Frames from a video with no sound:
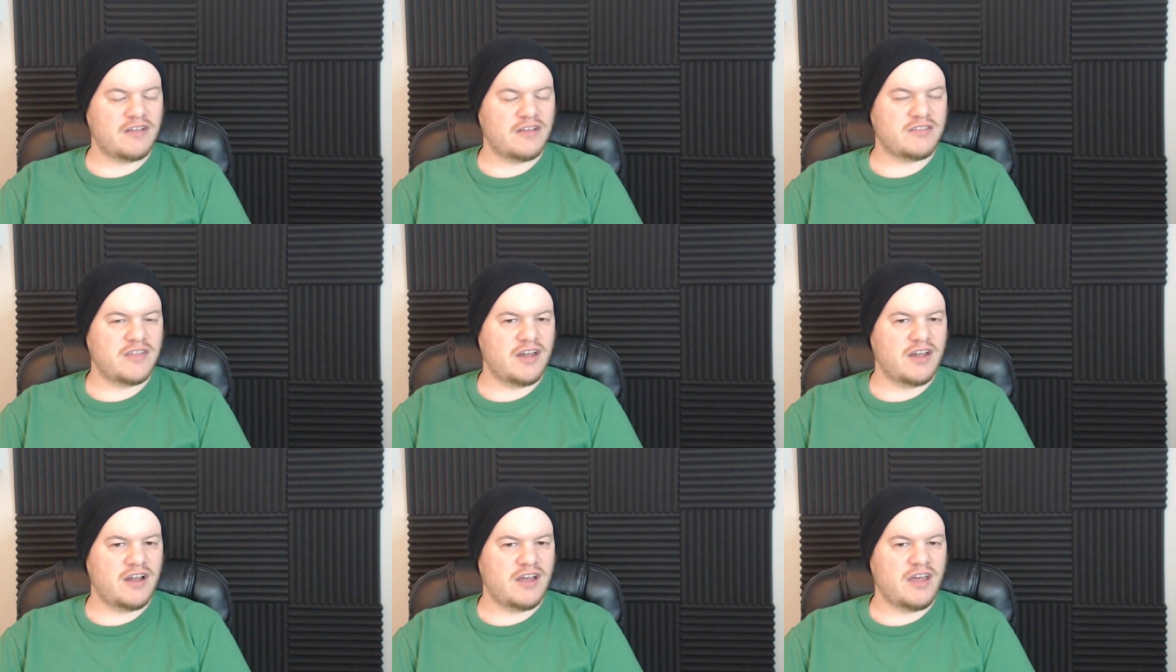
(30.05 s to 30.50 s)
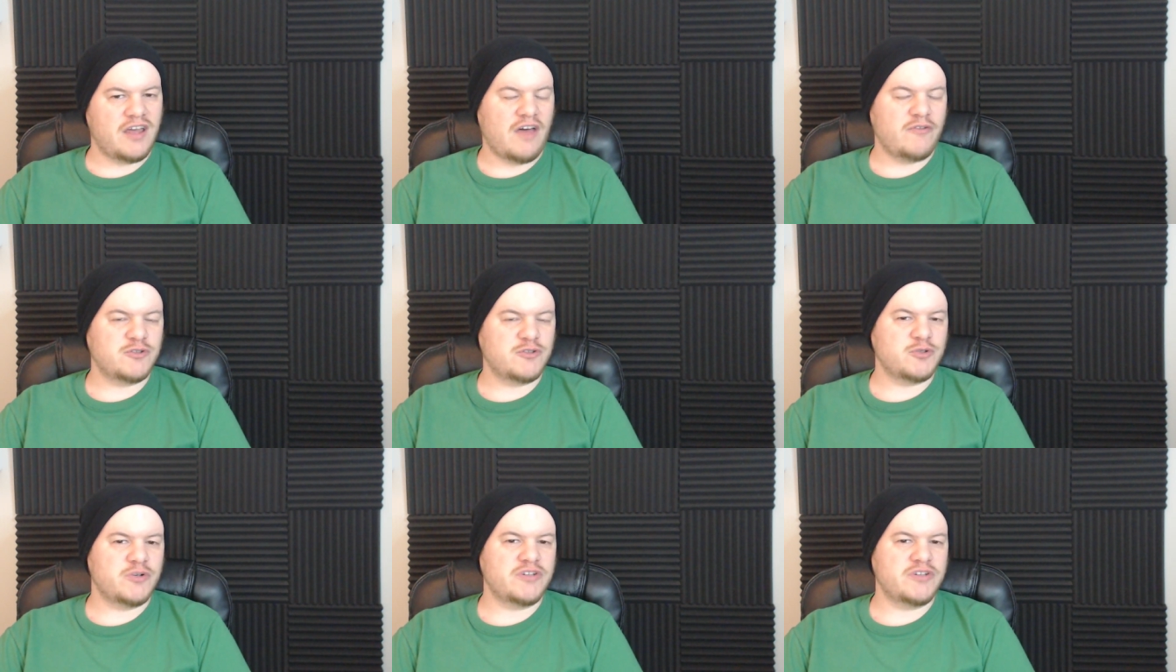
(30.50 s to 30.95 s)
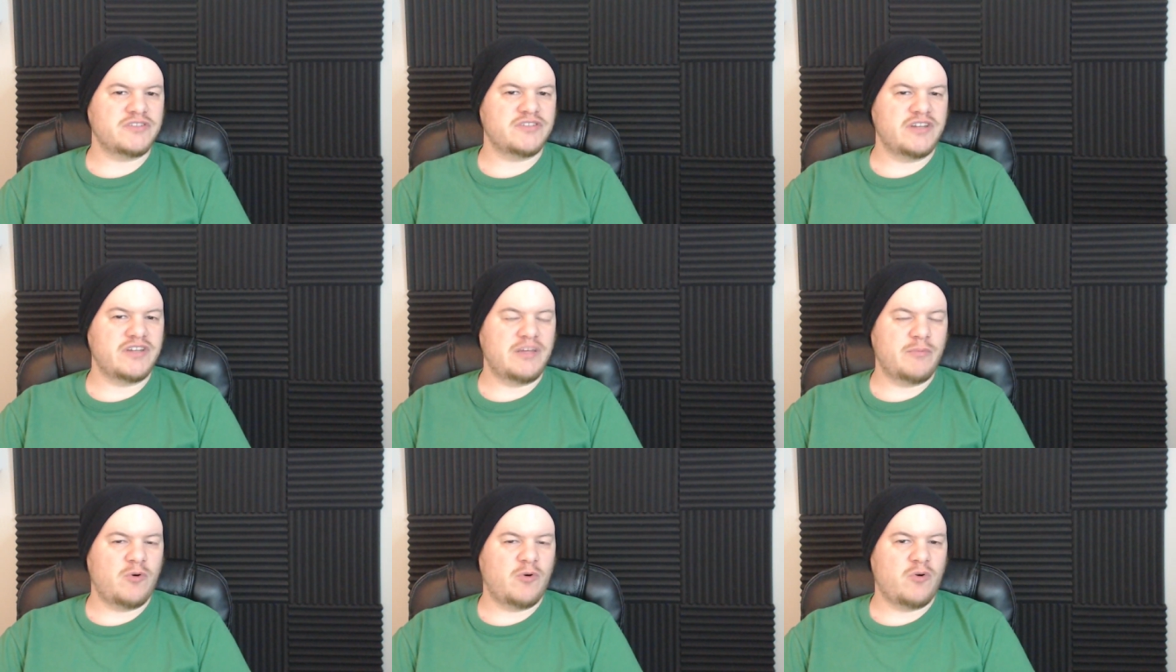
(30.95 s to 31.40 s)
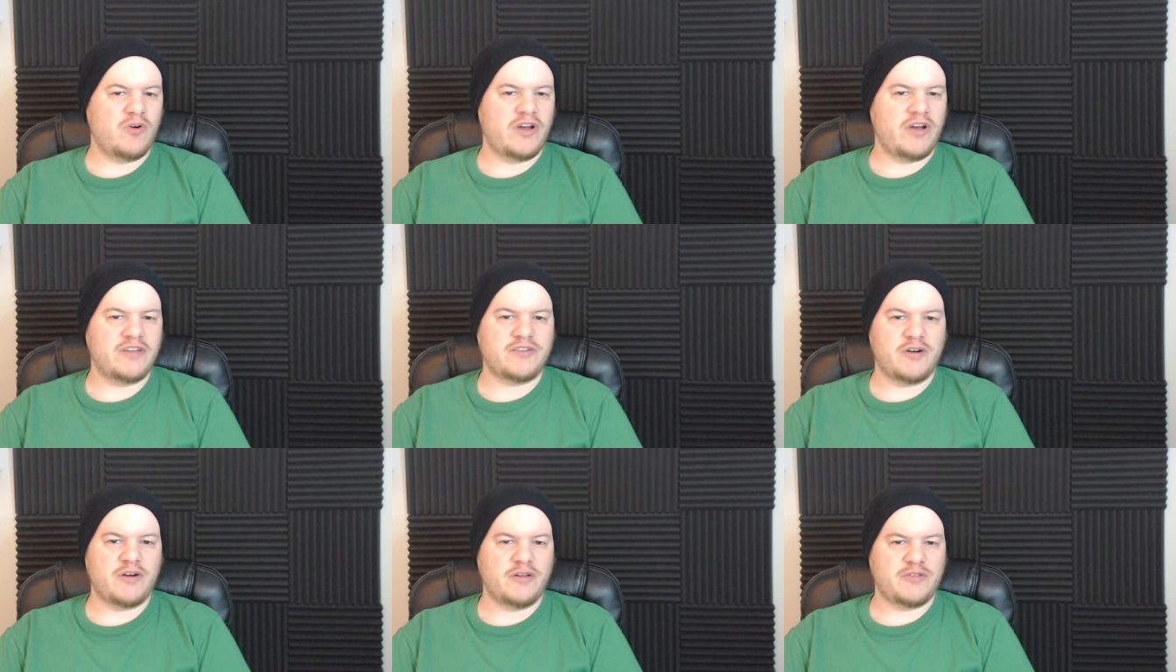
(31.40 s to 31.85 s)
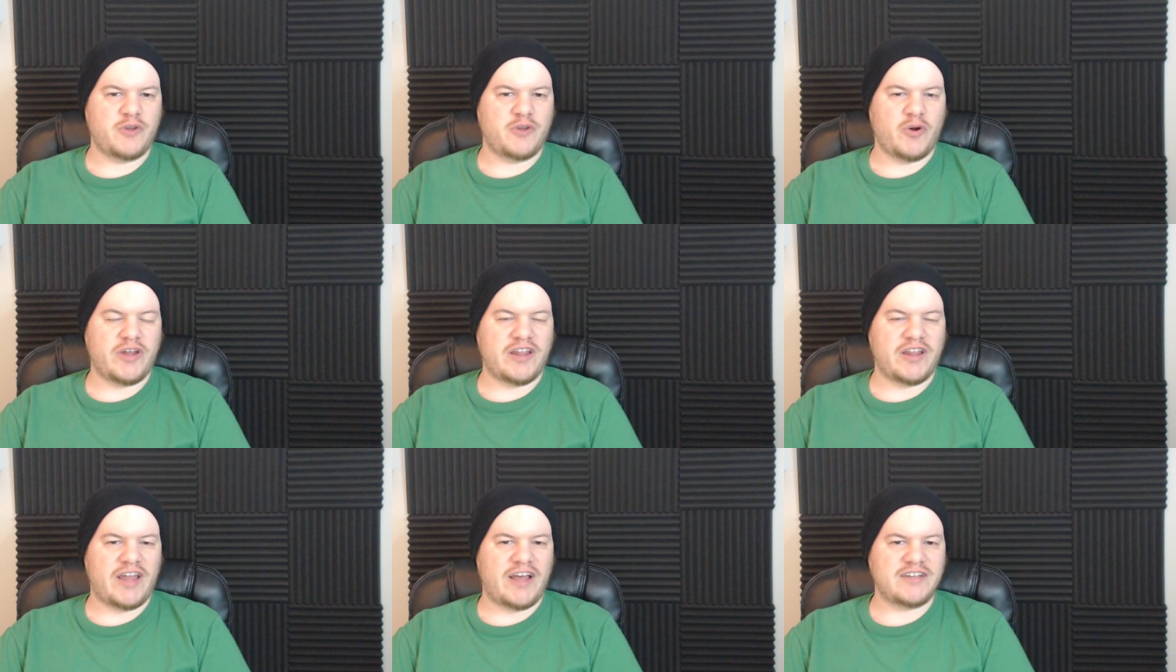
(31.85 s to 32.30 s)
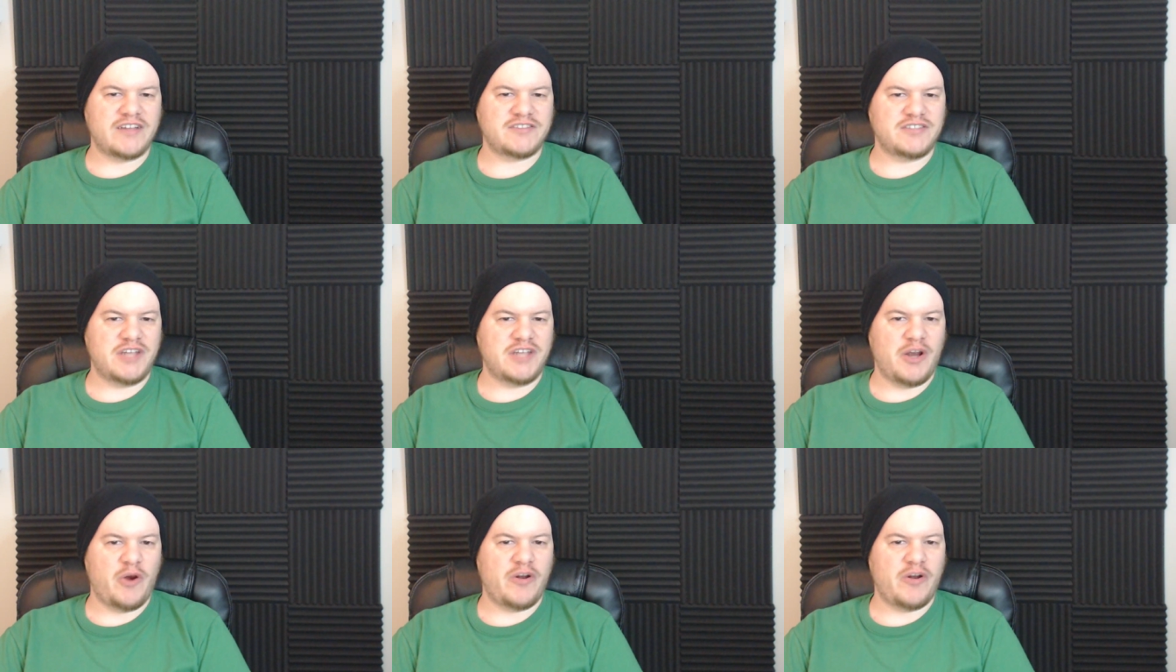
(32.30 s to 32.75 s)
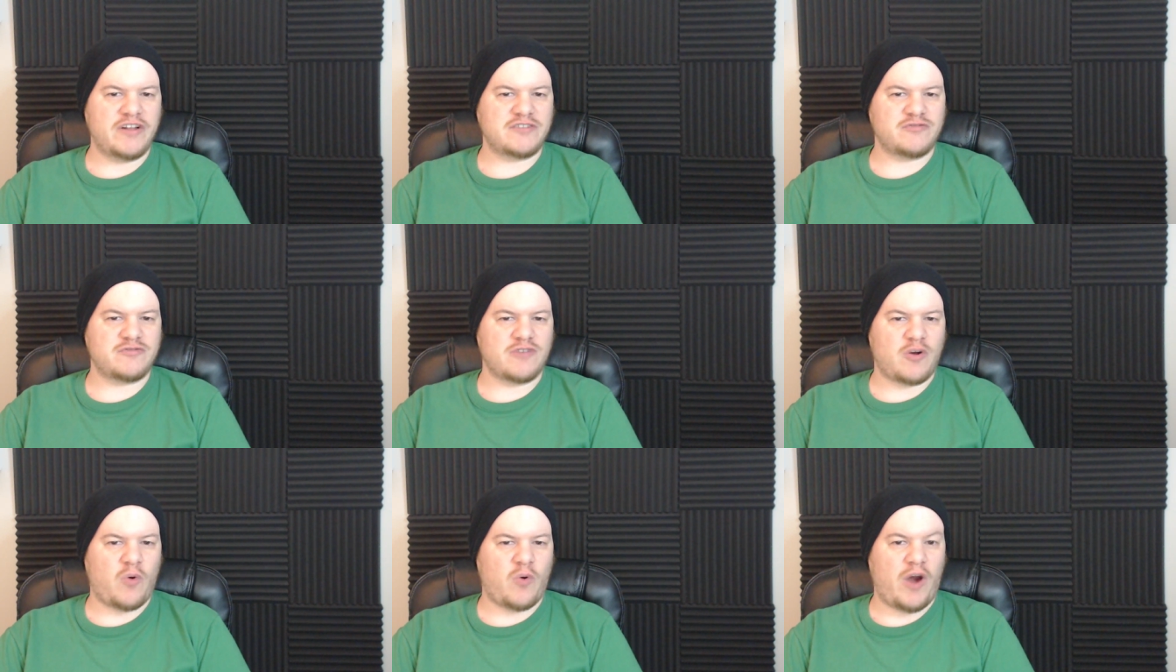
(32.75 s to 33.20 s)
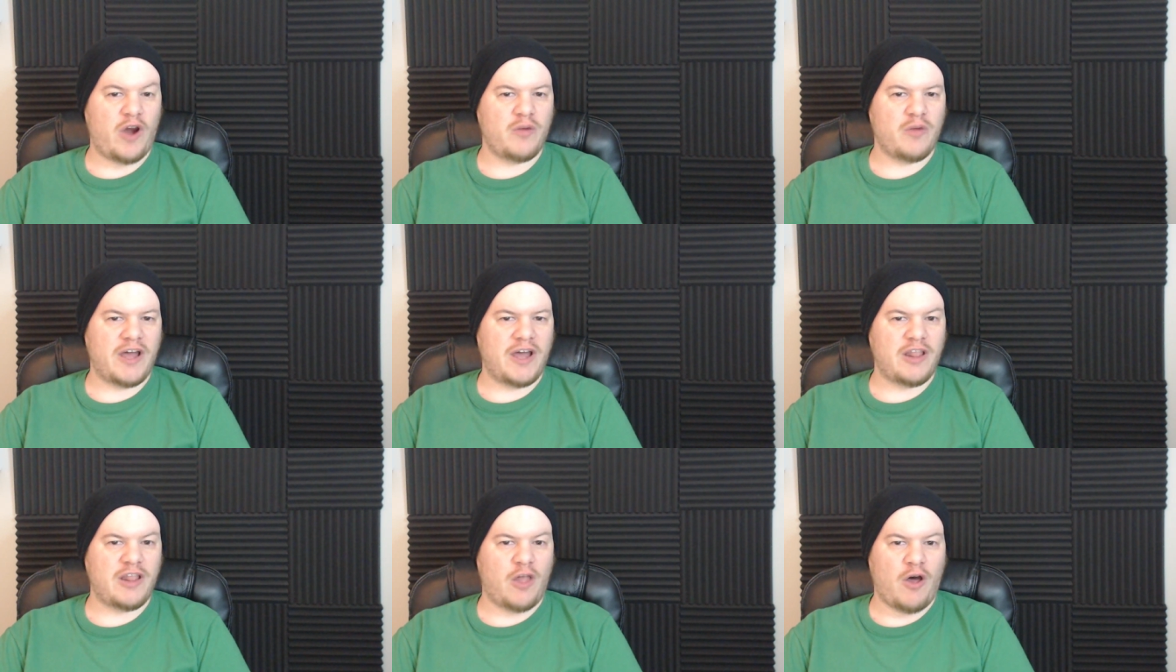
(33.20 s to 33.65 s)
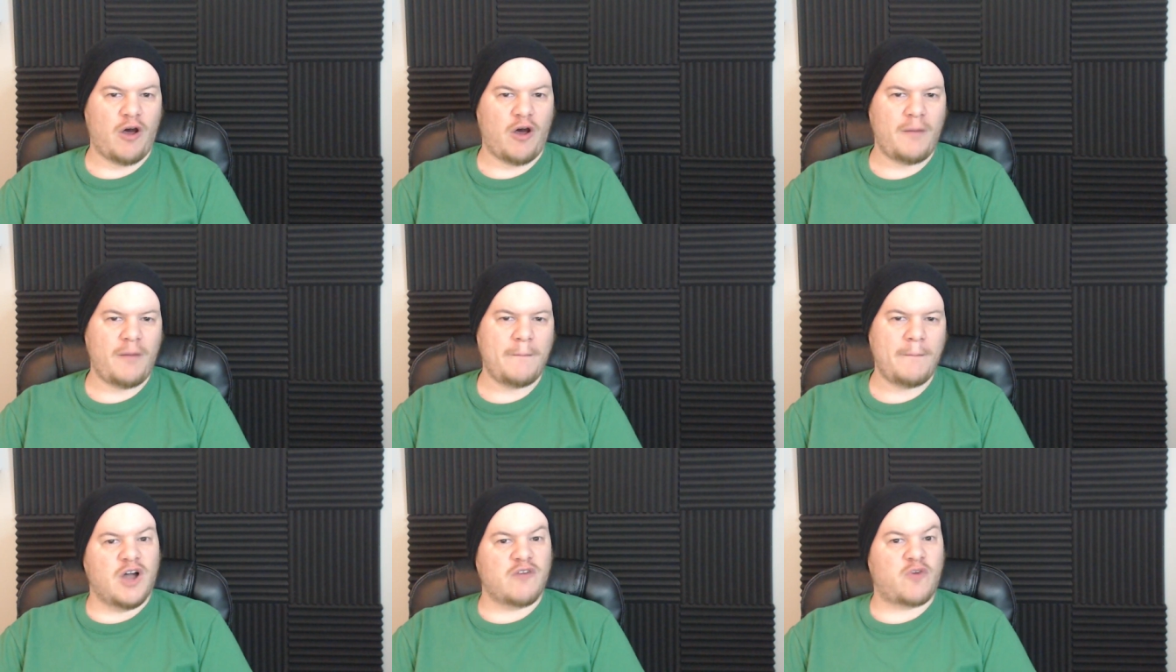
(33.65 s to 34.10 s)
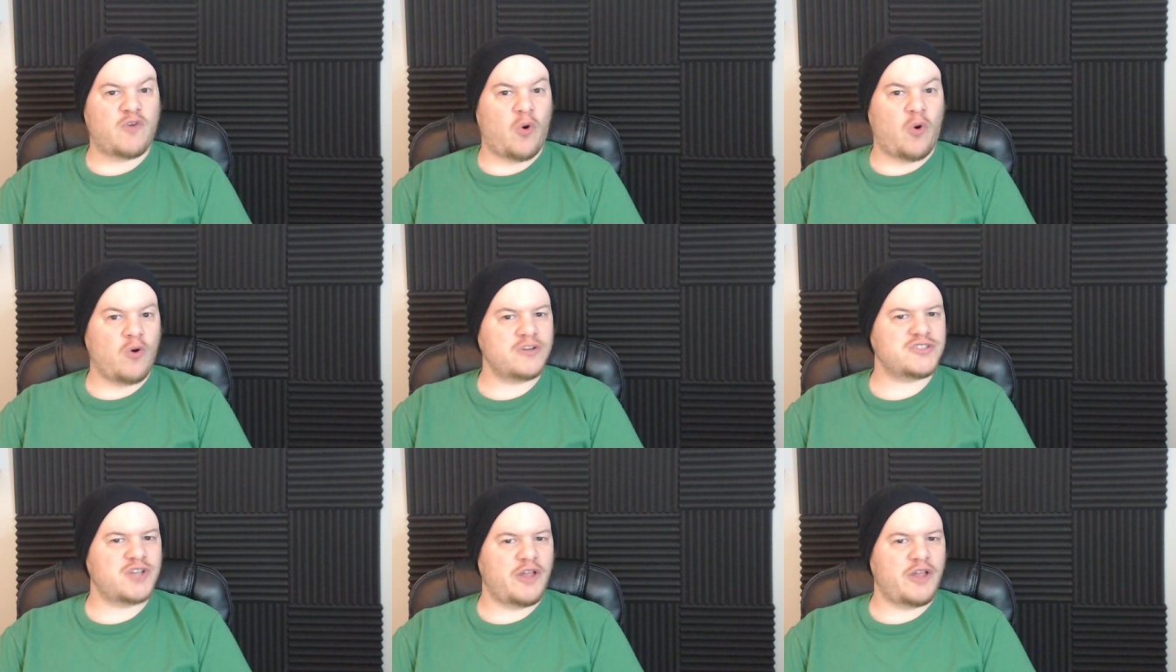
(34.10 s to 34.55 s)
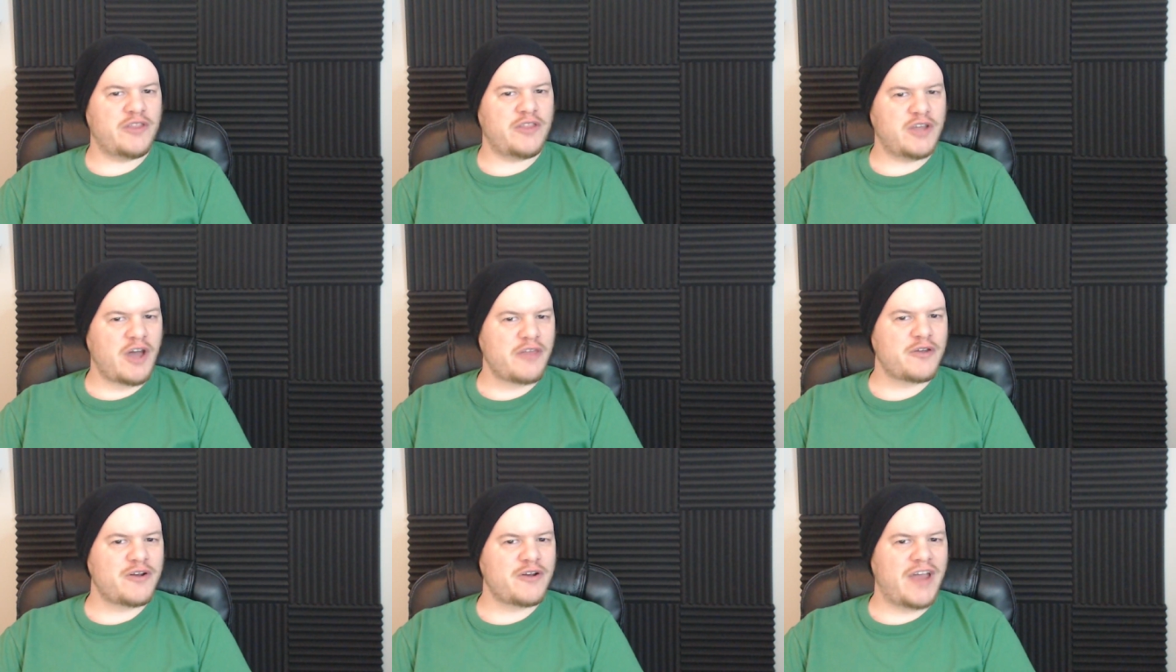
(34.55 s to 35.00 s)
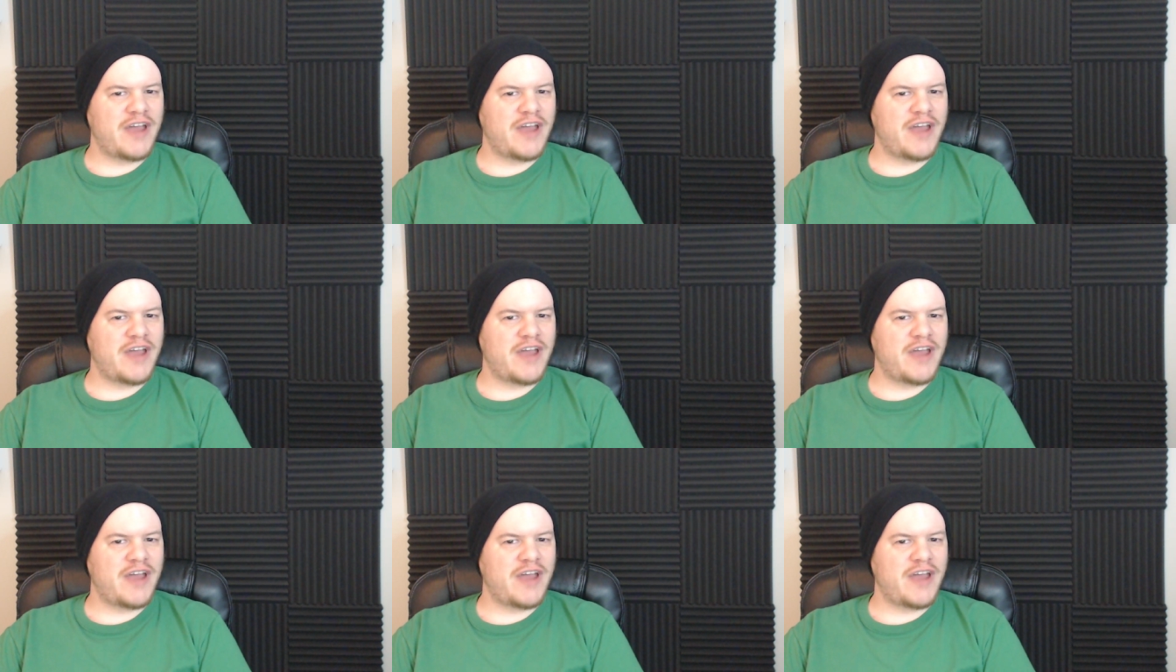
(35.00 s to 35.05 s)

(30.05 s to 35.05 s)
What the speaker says: not that I have a choice anymore, I turned 30 last year and it's required by law. Of course, on the other